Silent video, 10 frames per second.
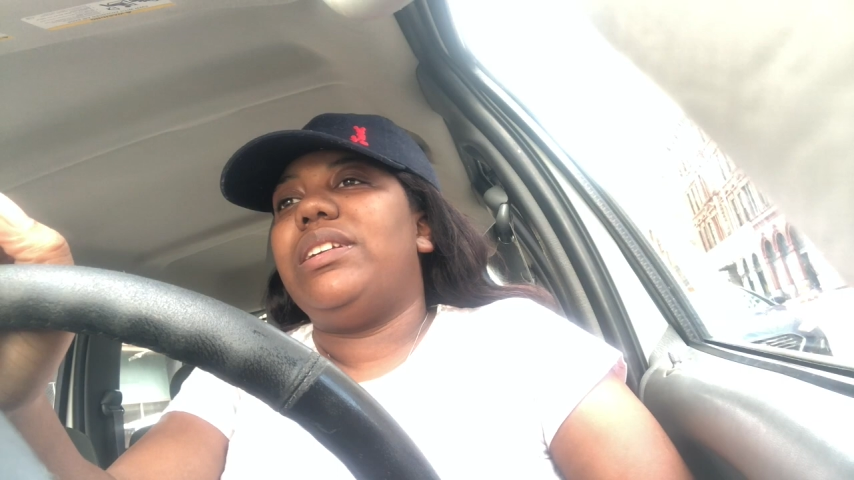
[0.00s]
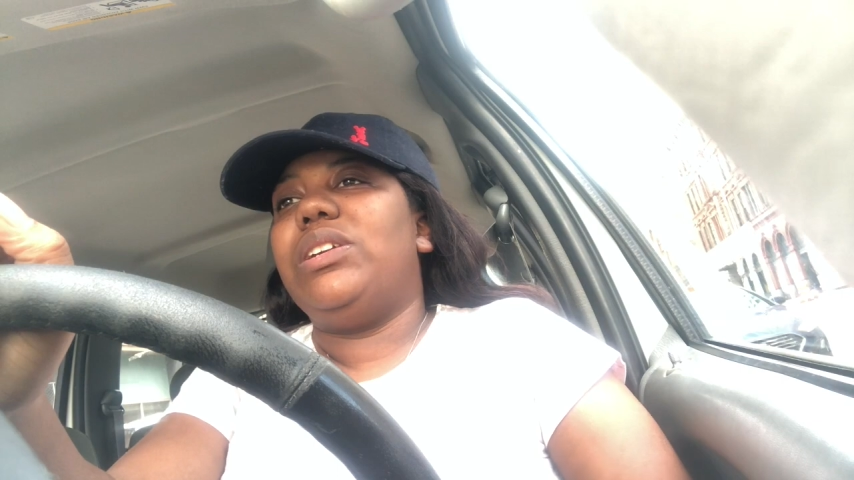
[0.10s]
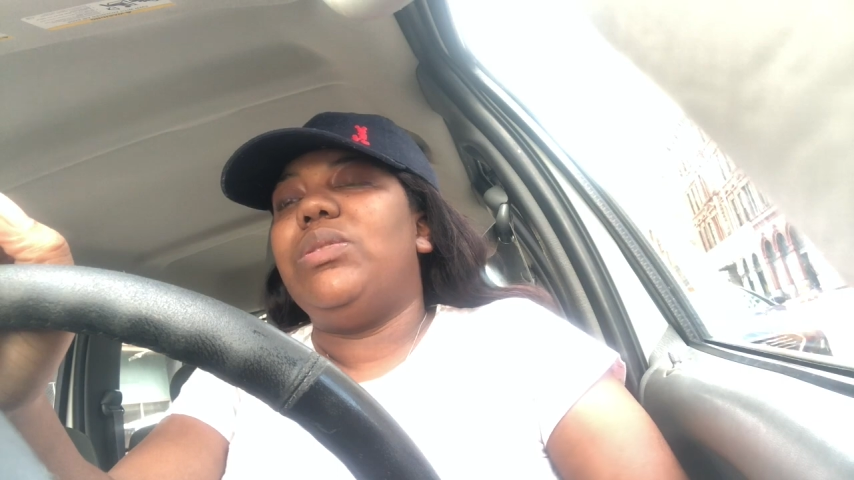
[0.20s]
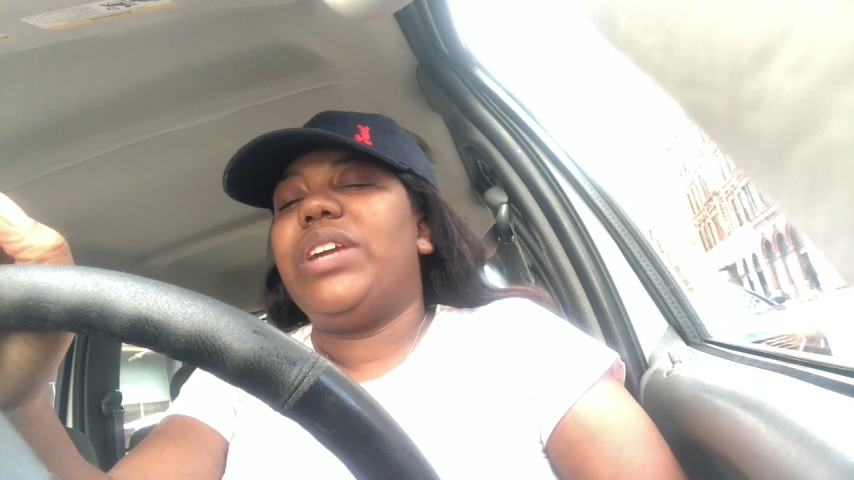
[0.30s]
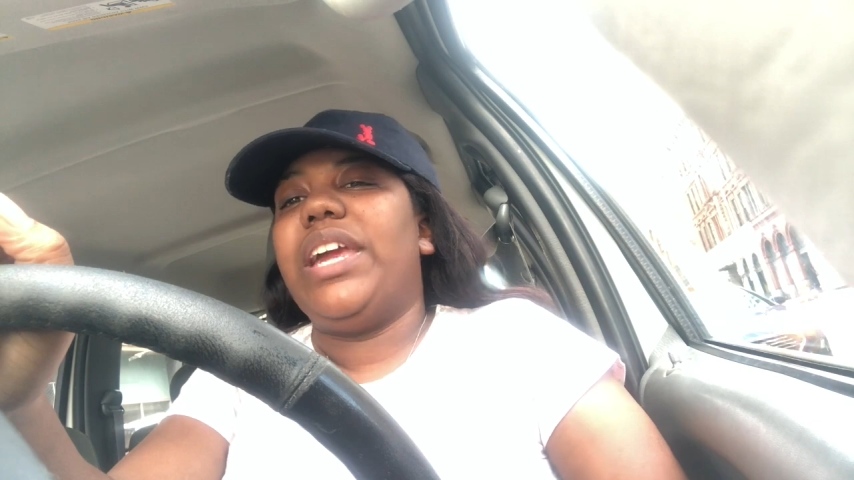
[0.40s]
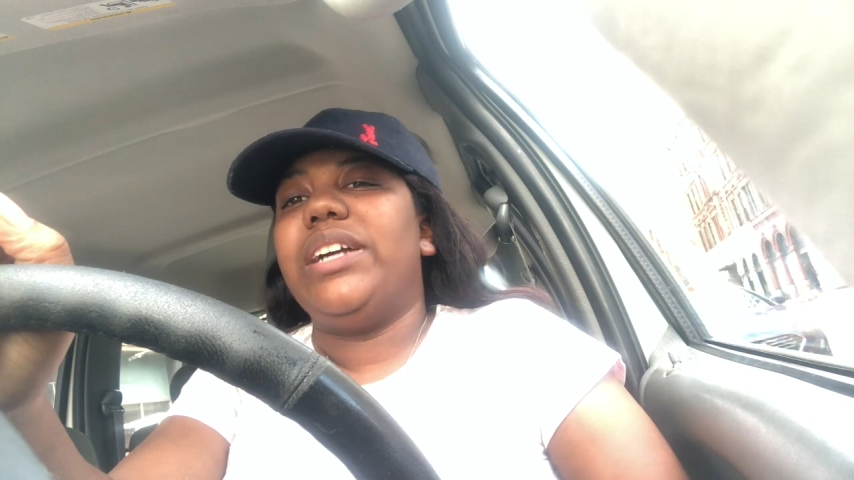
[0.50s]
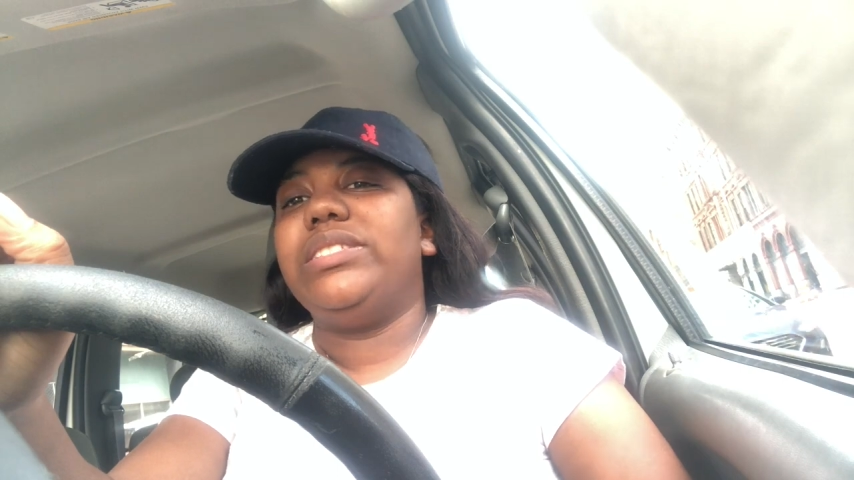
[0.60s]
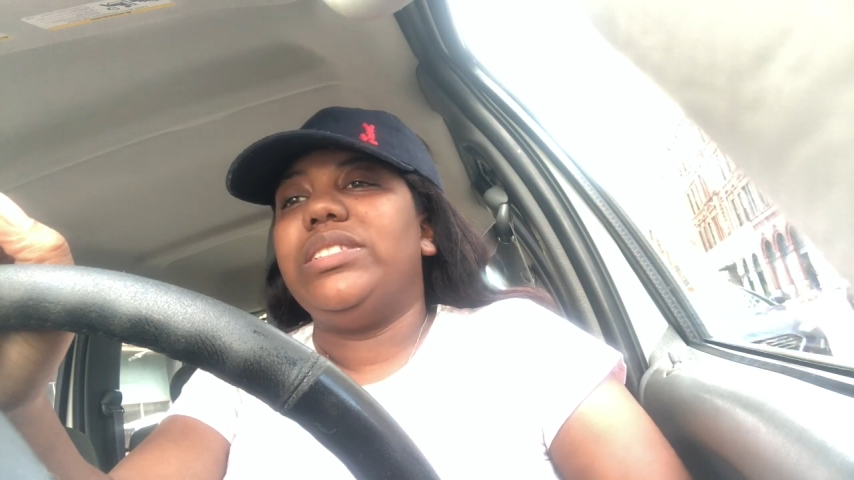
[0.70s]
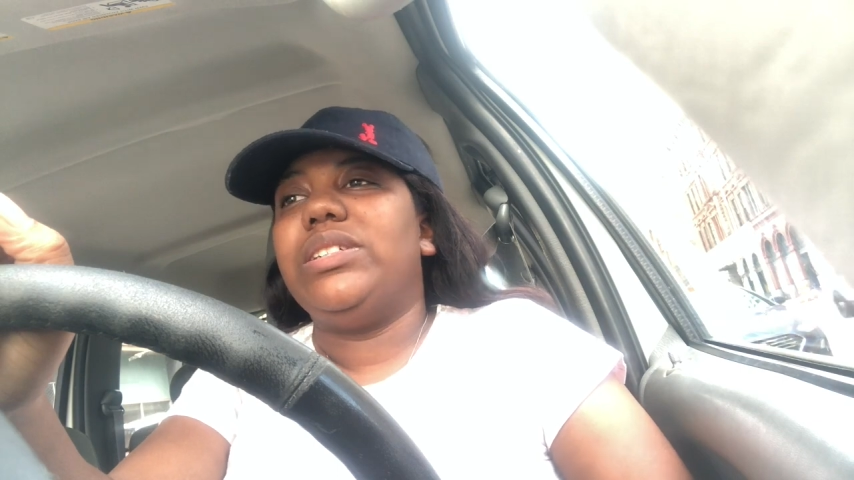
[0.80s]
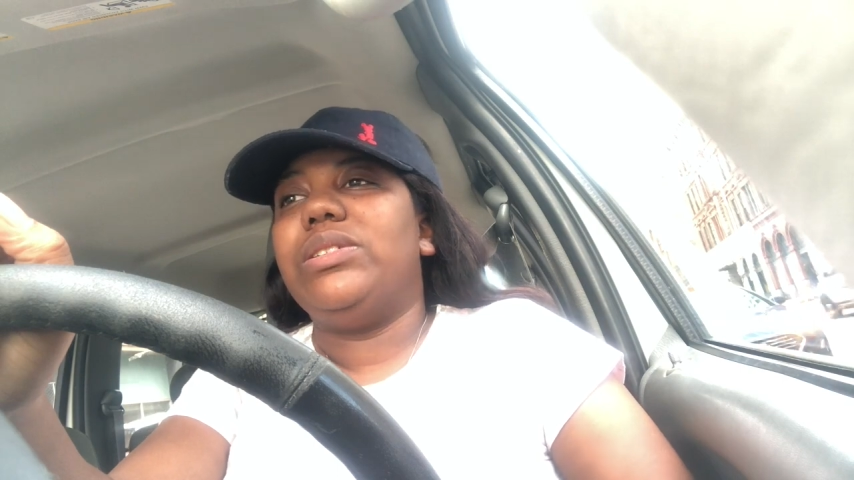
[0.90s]
you
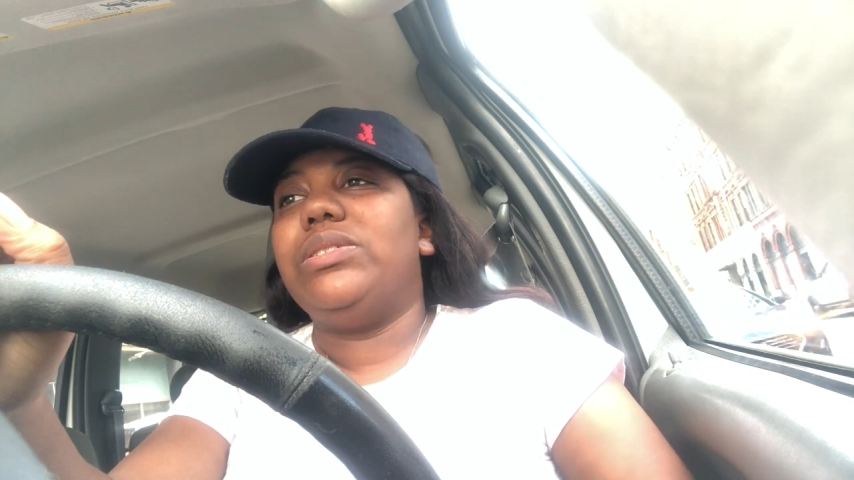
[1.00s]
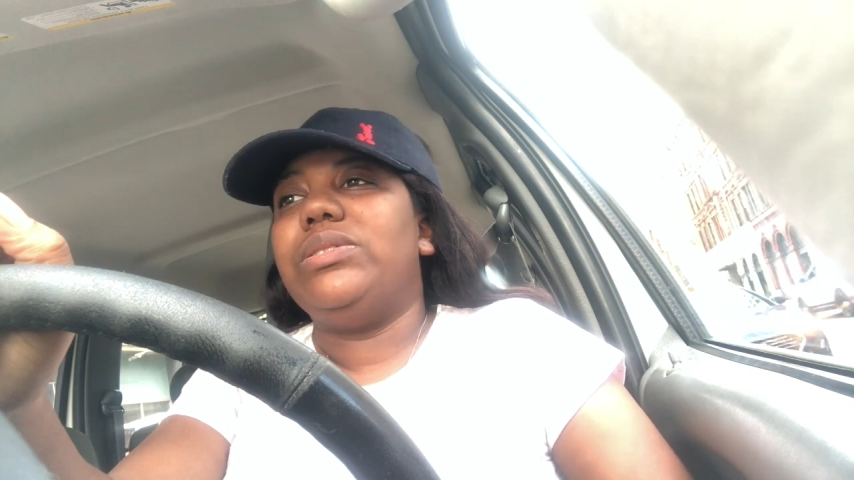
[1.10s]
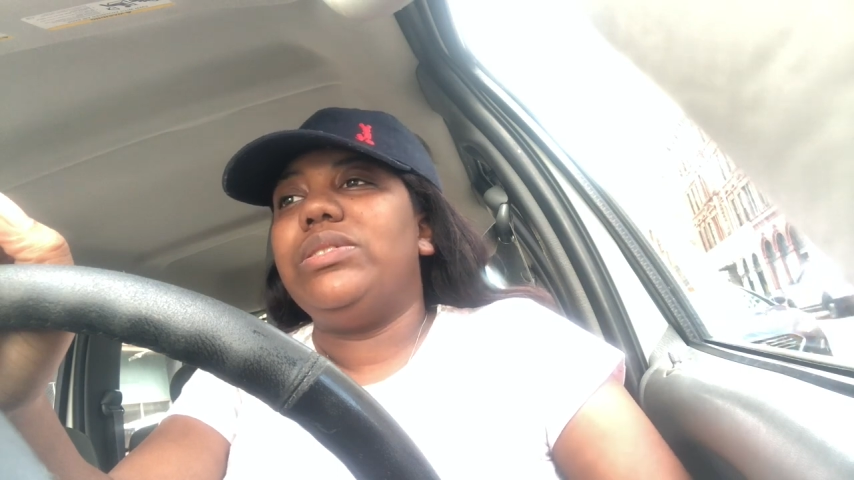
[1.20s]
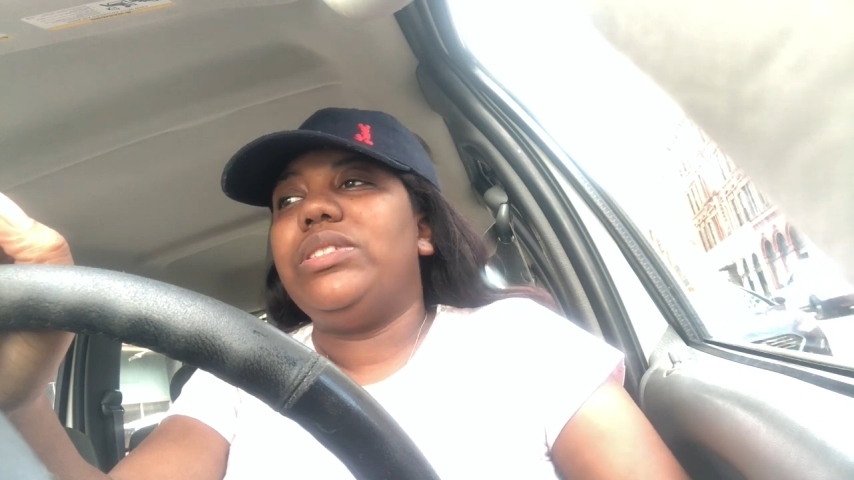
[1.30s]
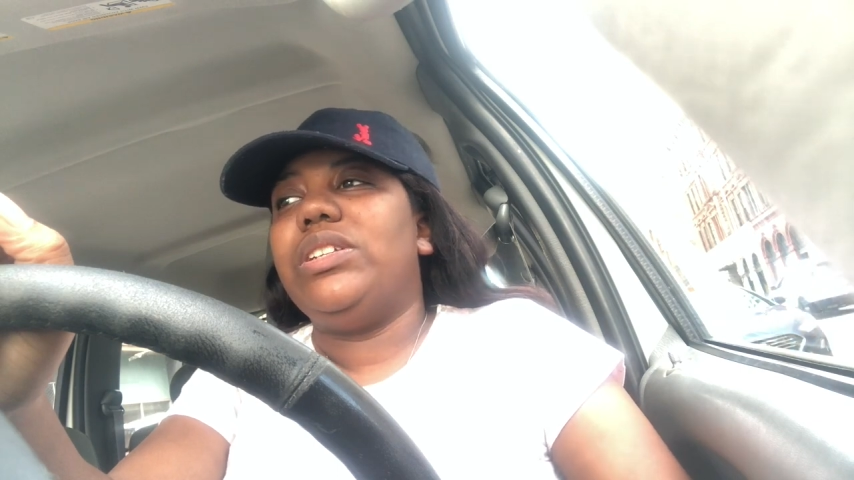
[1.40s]
cancel,